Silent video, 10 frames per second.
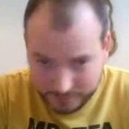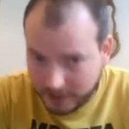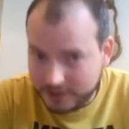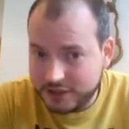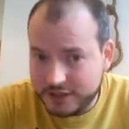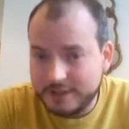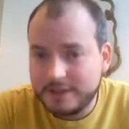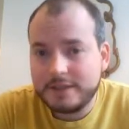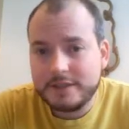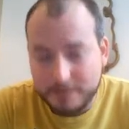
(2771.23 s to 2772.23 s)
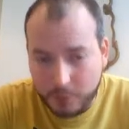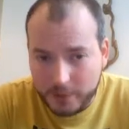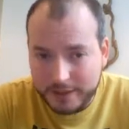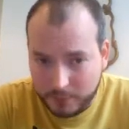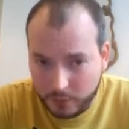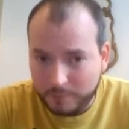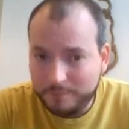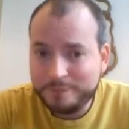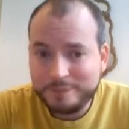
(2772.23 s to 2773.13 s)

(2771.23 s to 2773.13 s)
I just supported the pawn.